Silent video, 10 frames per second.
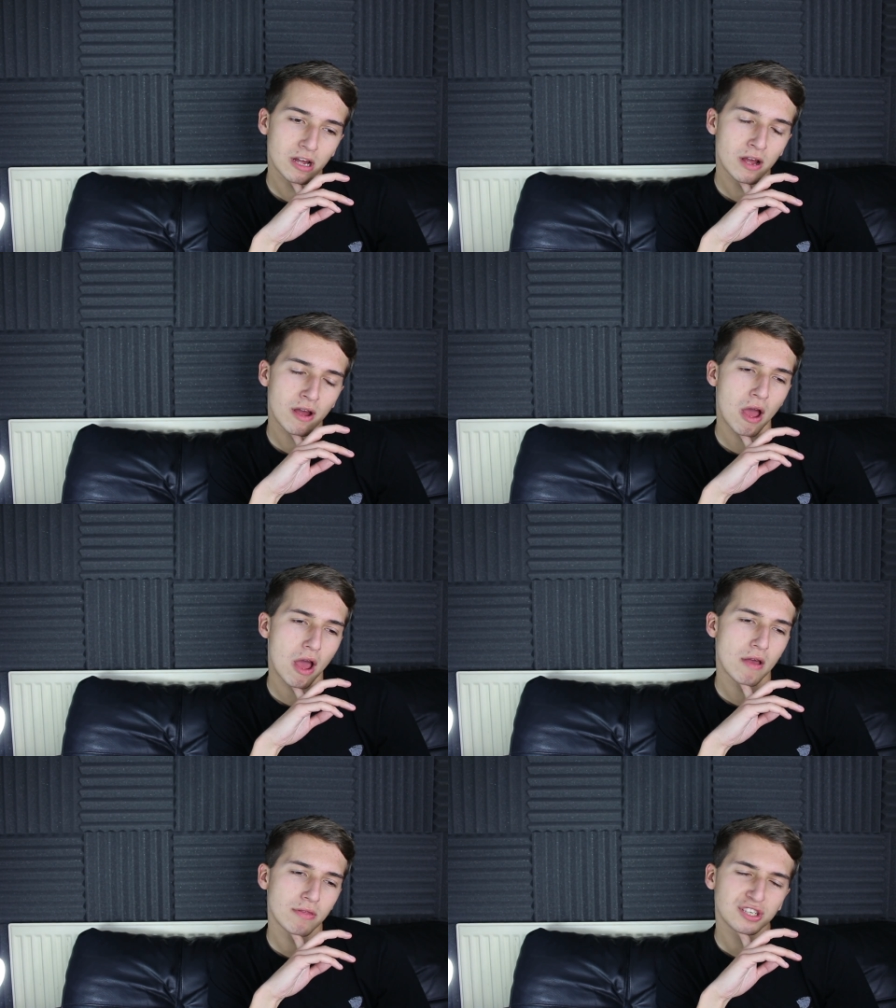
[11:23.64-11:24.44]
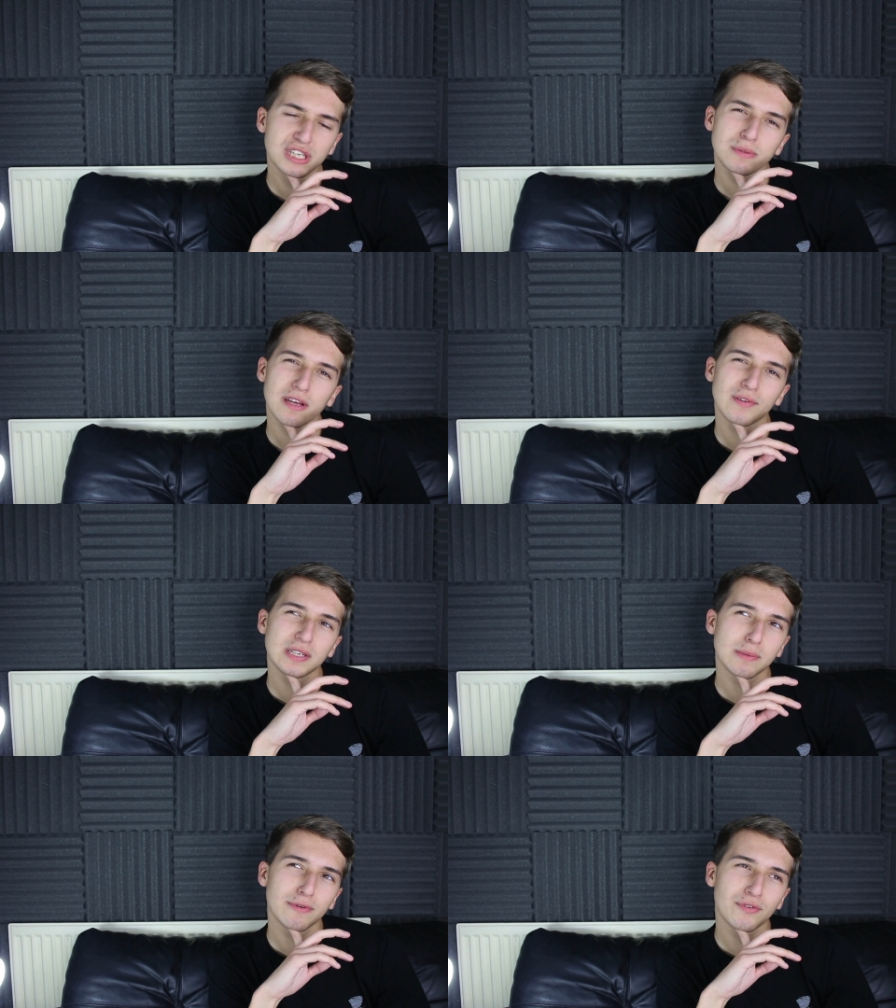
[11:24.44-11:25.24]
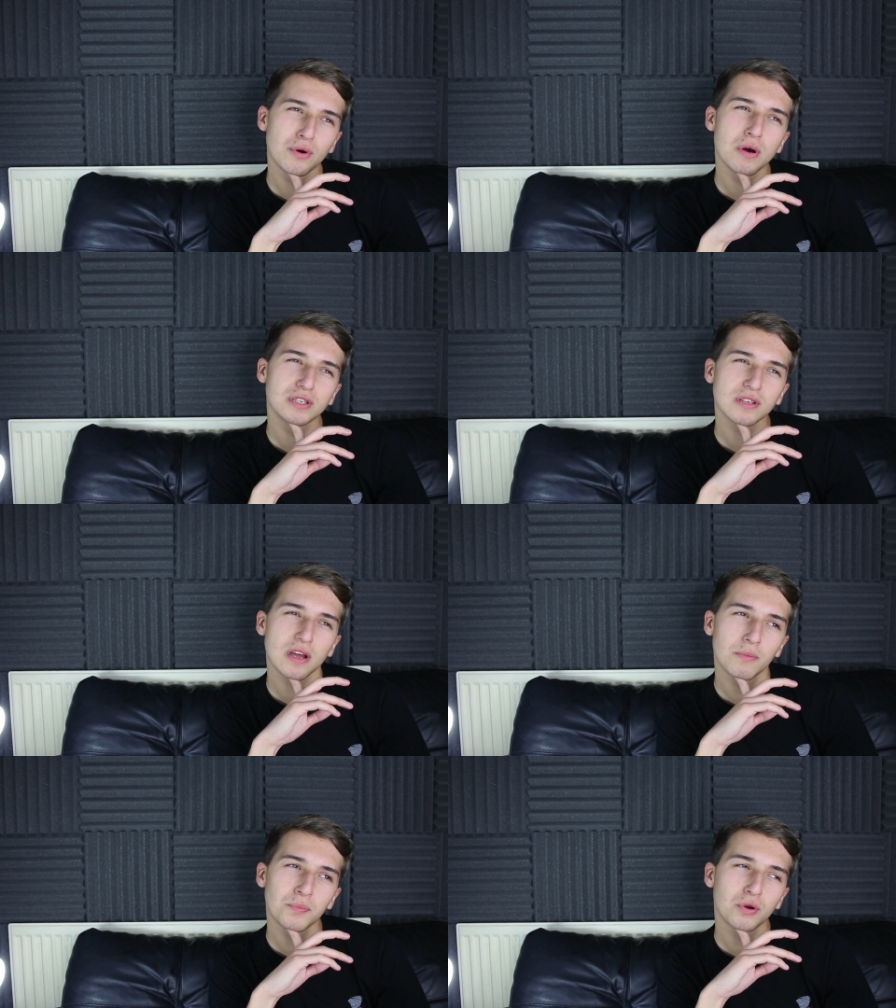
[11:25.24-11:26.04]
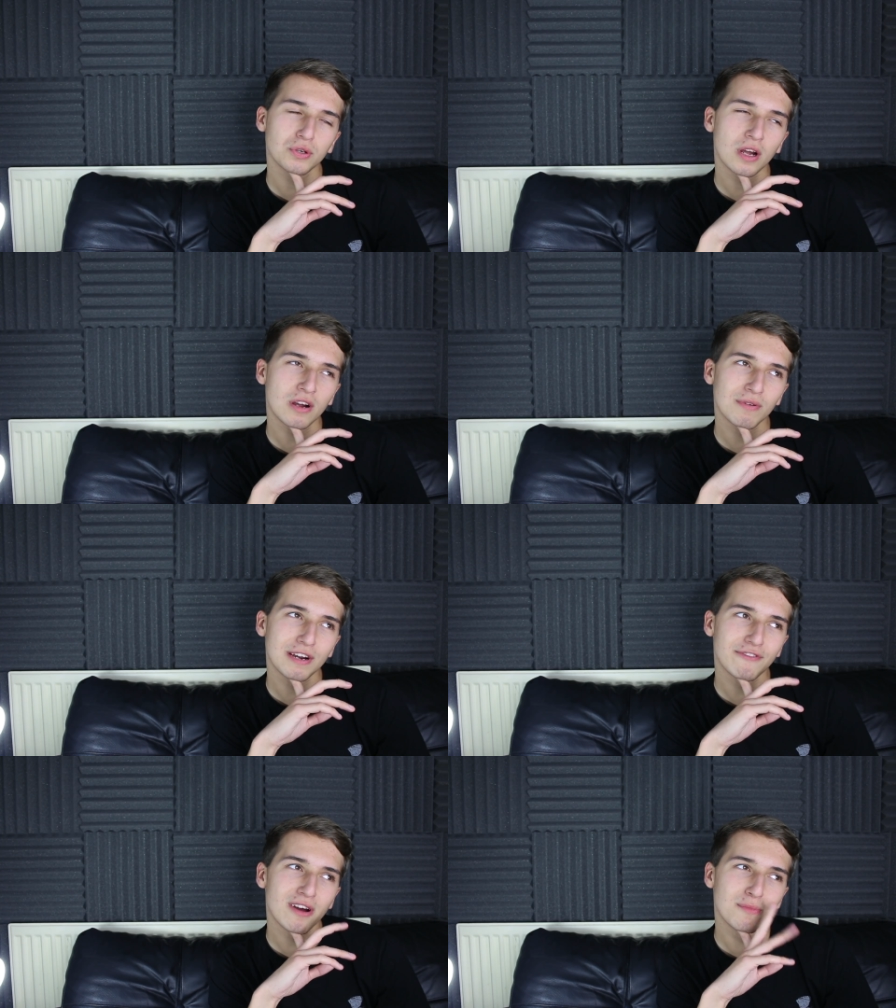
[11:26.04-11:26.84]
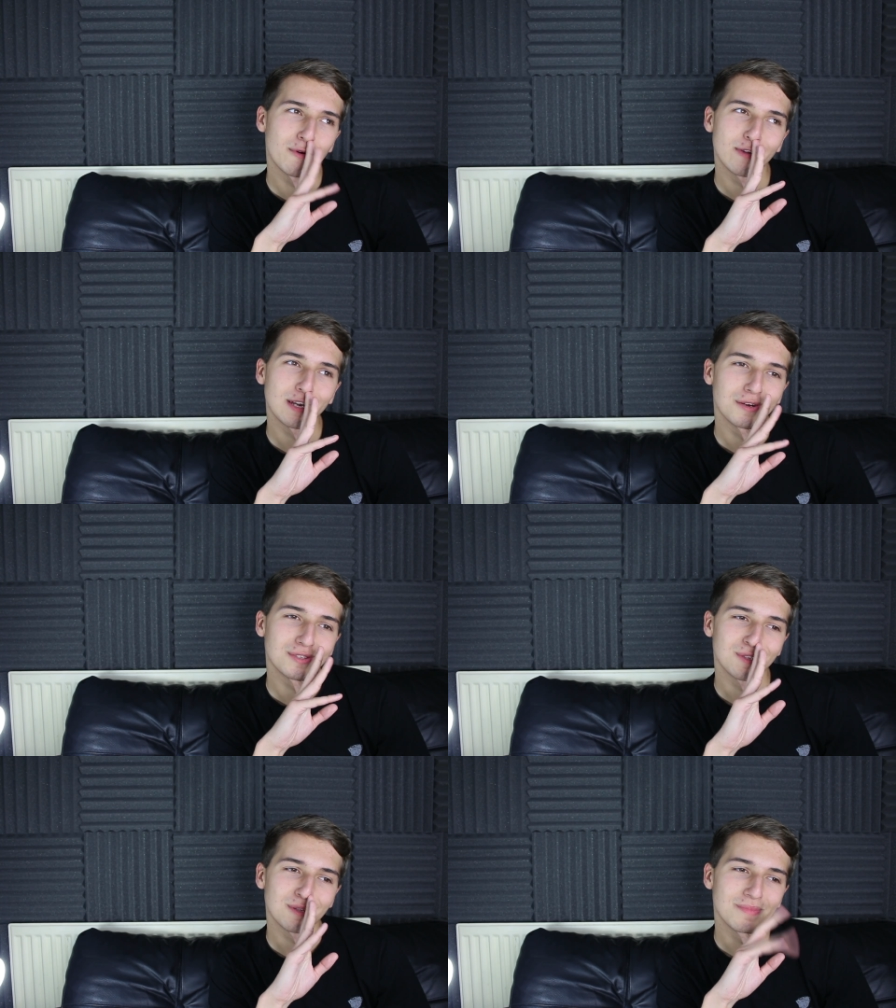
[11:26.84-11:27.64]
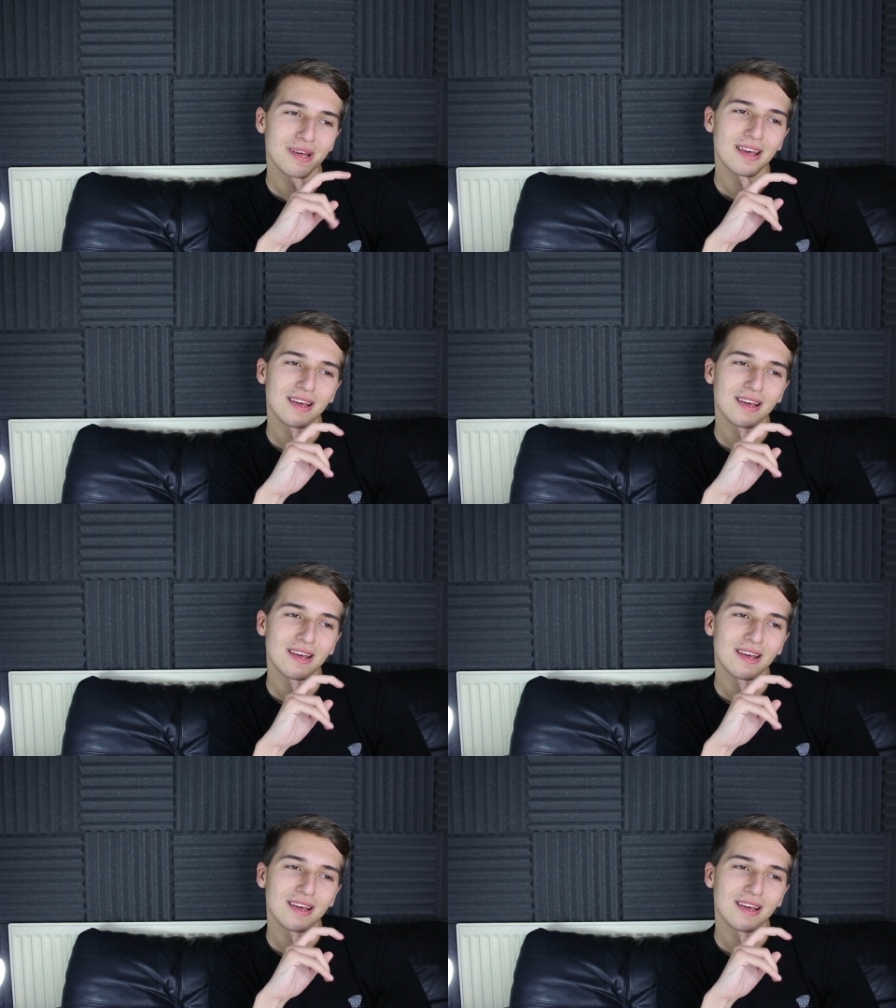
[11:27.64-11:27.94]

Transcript: uh, the ships that I've looked at before, it's just like I'm not, I can't really find more videos on them.